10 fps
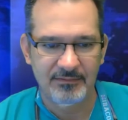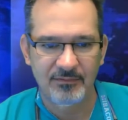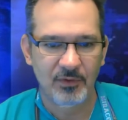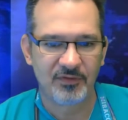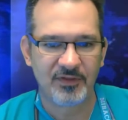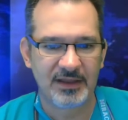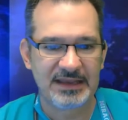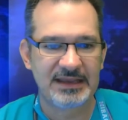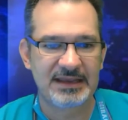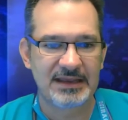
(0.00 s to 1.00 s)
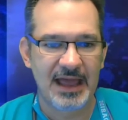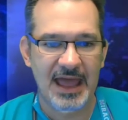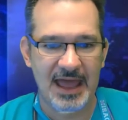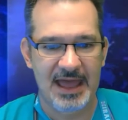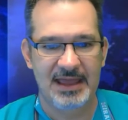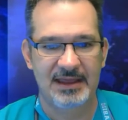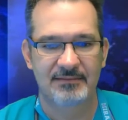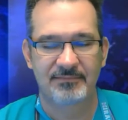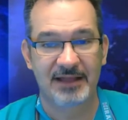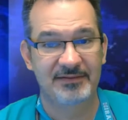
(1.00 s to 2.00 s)
with the E-A
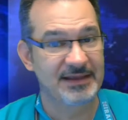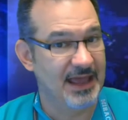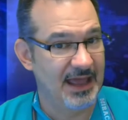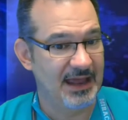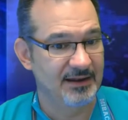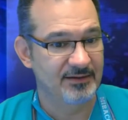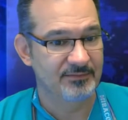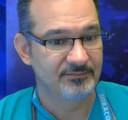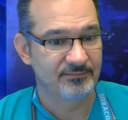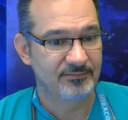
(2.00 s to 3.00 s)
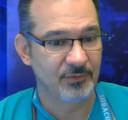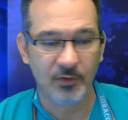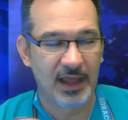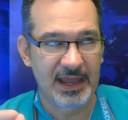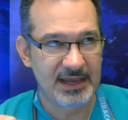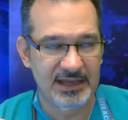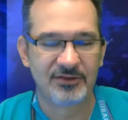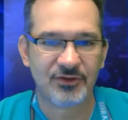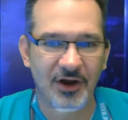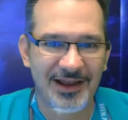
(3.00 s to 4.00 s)
at the end. Or the A-E,
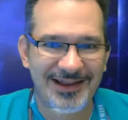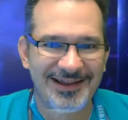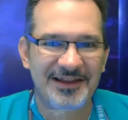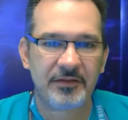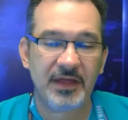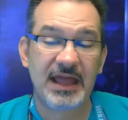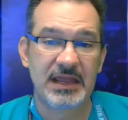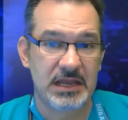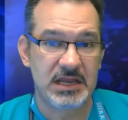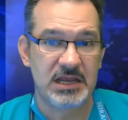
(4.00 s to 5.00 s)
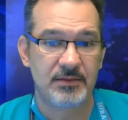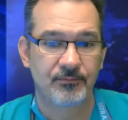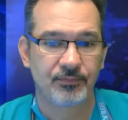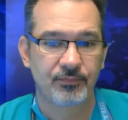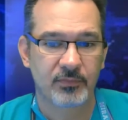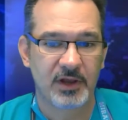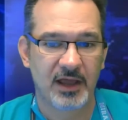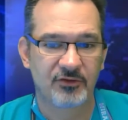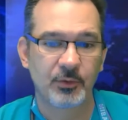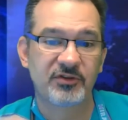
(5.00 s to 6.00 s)
sorry. The A-E. Okay,
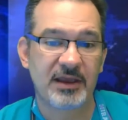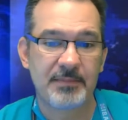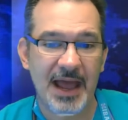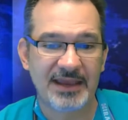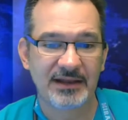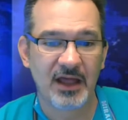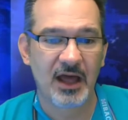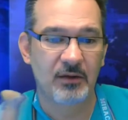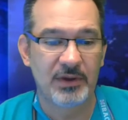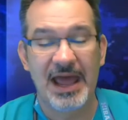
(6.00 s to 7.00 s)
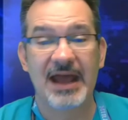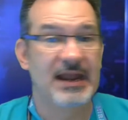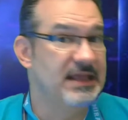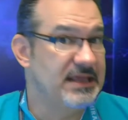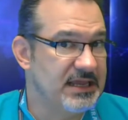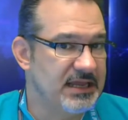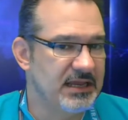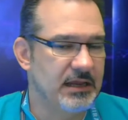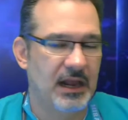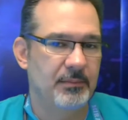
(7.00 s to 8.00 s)
so we take macula and we add an
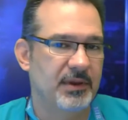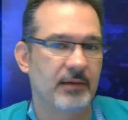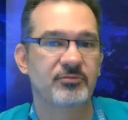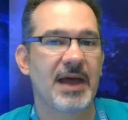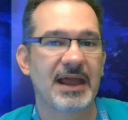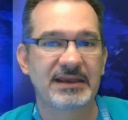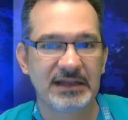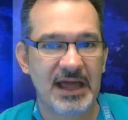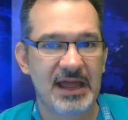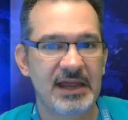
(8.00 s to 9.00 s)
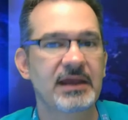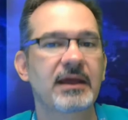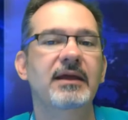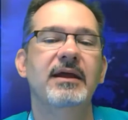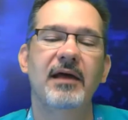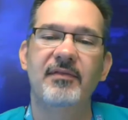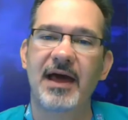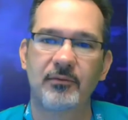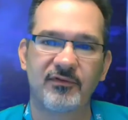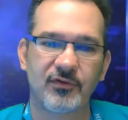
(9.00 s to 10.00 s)
E, and it becomes maculae, and that
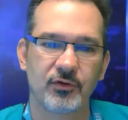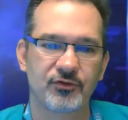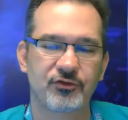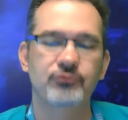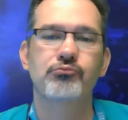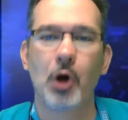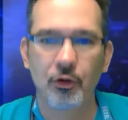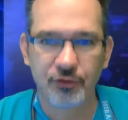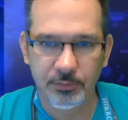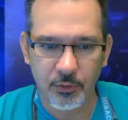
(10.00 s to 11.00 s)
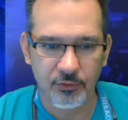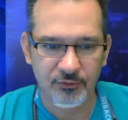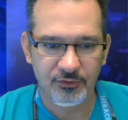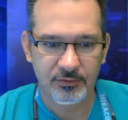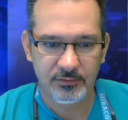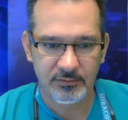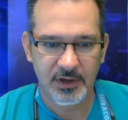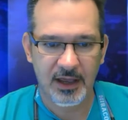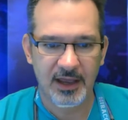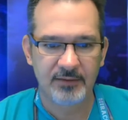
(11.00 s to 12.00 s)
refers to multiples,
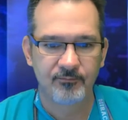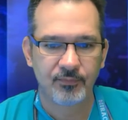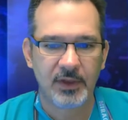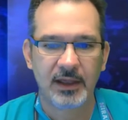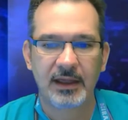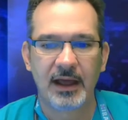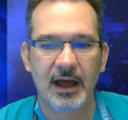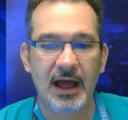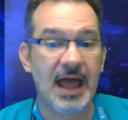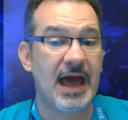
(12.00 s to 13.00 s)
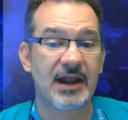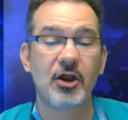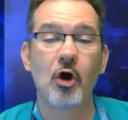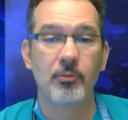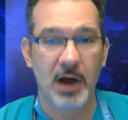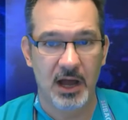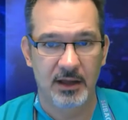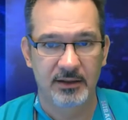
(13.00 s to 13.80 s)
okay? Adenoma,